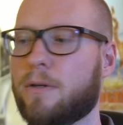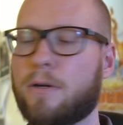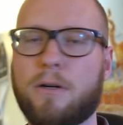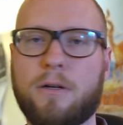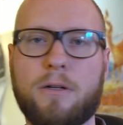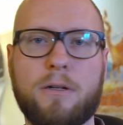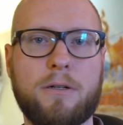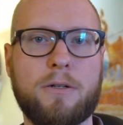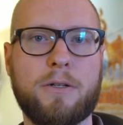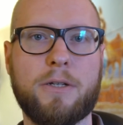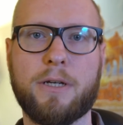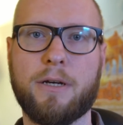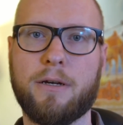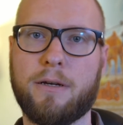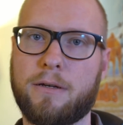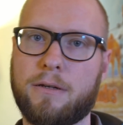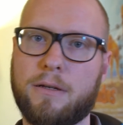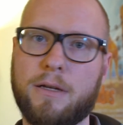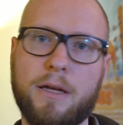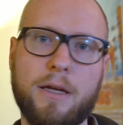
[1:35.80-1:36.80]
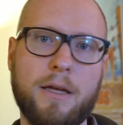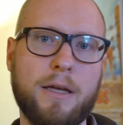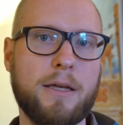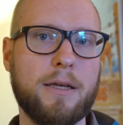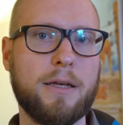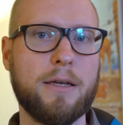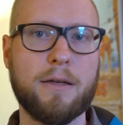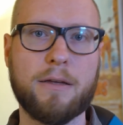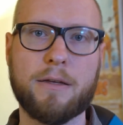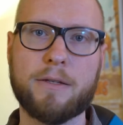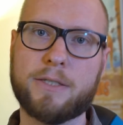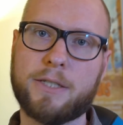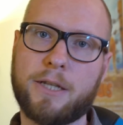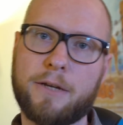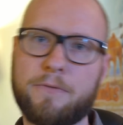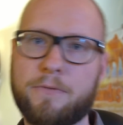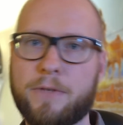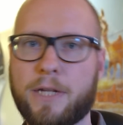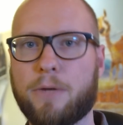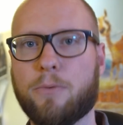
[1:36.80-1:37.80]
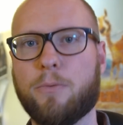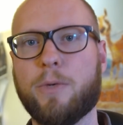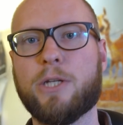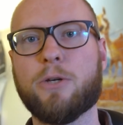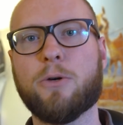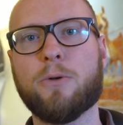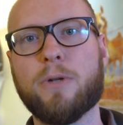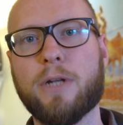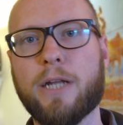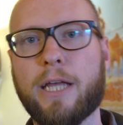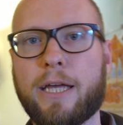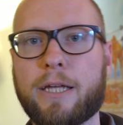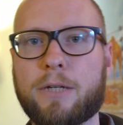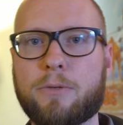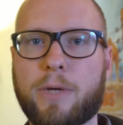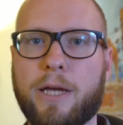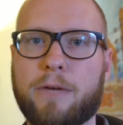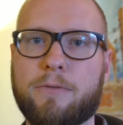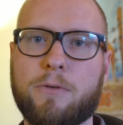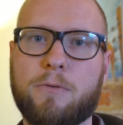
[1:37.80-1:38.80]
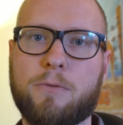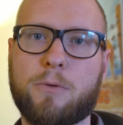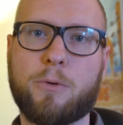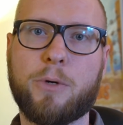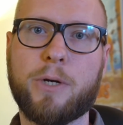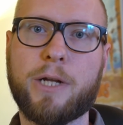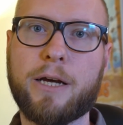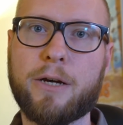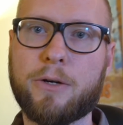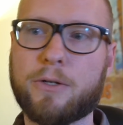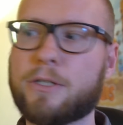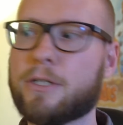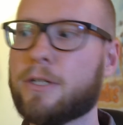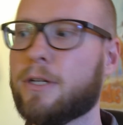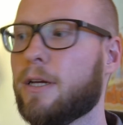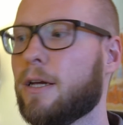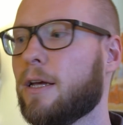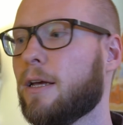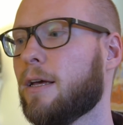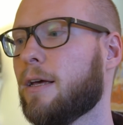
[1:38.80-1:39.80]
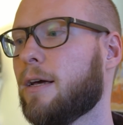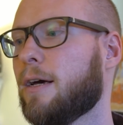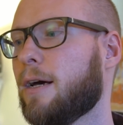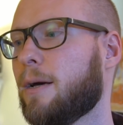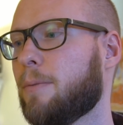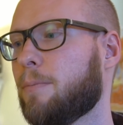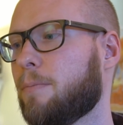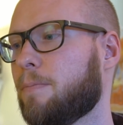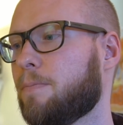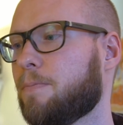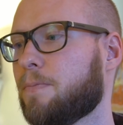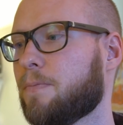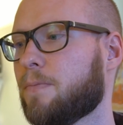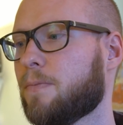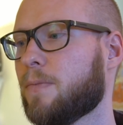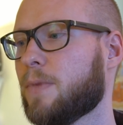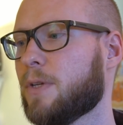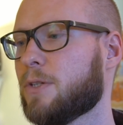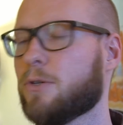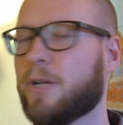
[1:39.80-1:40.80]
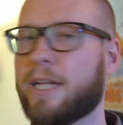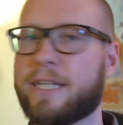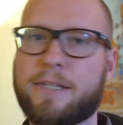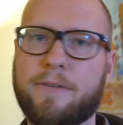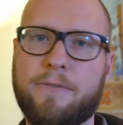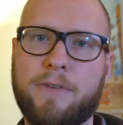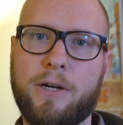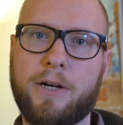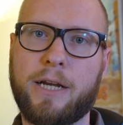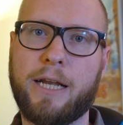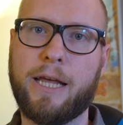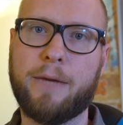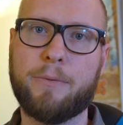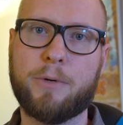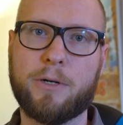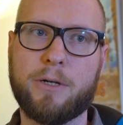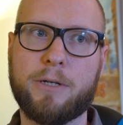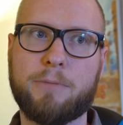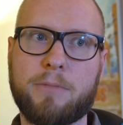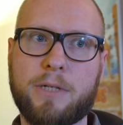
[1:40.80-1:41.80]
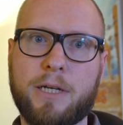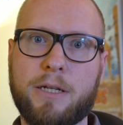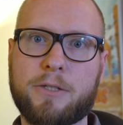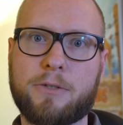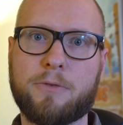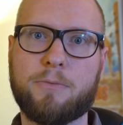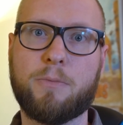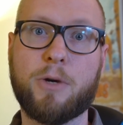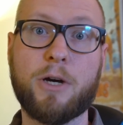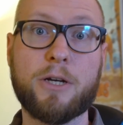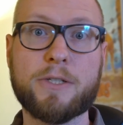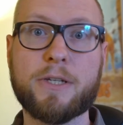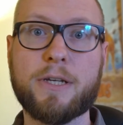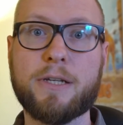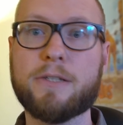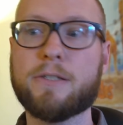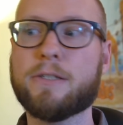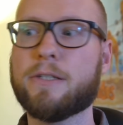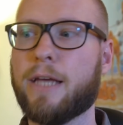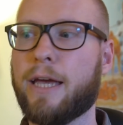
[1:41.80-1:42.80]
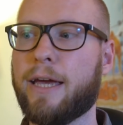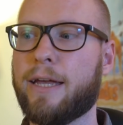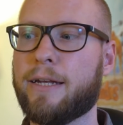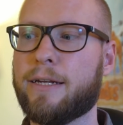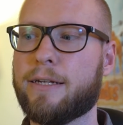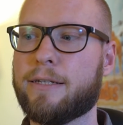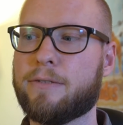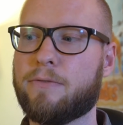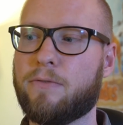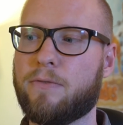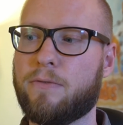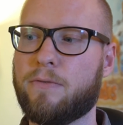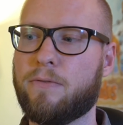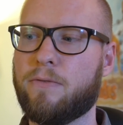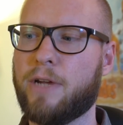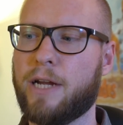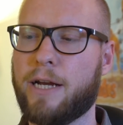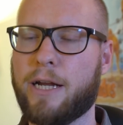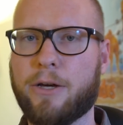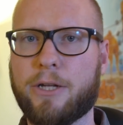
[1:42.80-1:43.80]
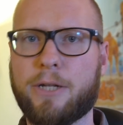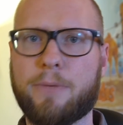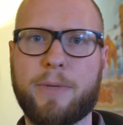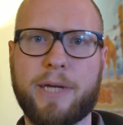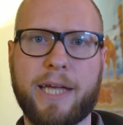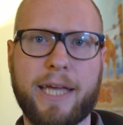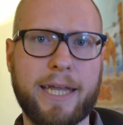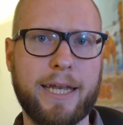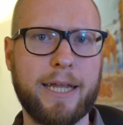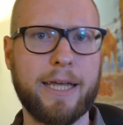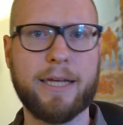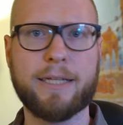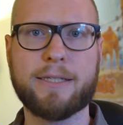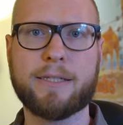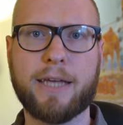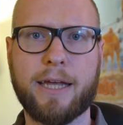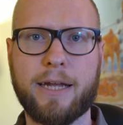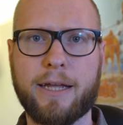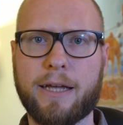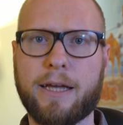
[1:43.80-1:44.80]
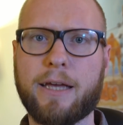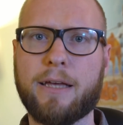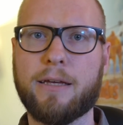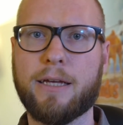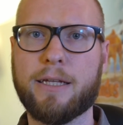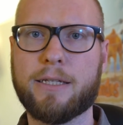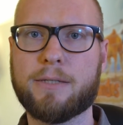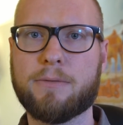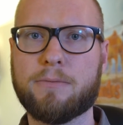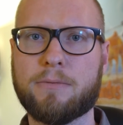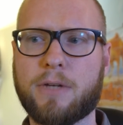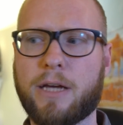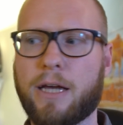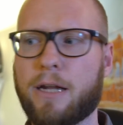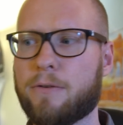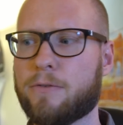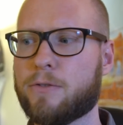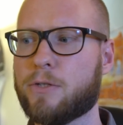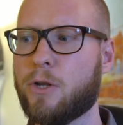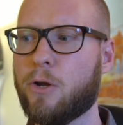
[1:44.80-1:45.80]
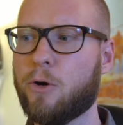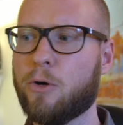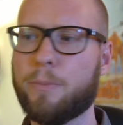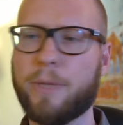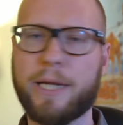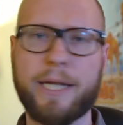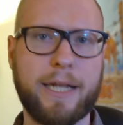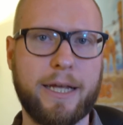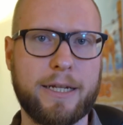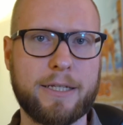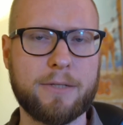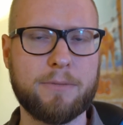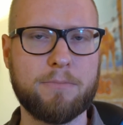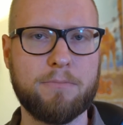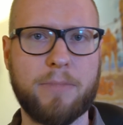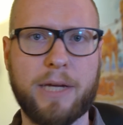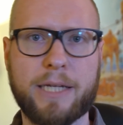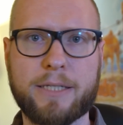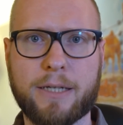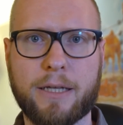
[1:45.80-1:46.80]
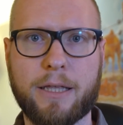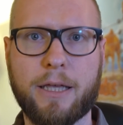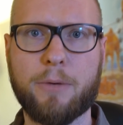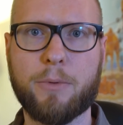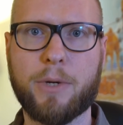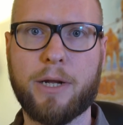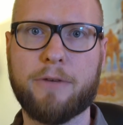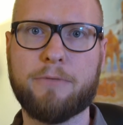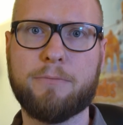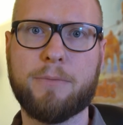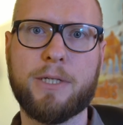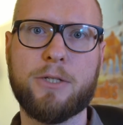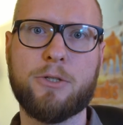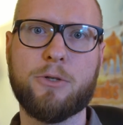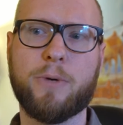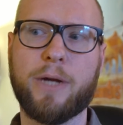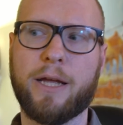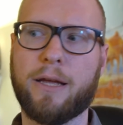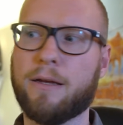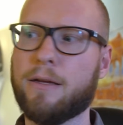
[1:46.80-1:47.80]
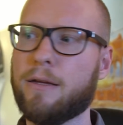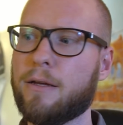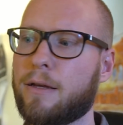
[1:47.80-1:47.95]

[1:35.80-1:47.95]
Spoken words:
All the stuff that we don't need, we have to throw it out. So that's a very labor-intensive process. And right now at the beginning, it's kind of slow, but that's basically what I've been doing.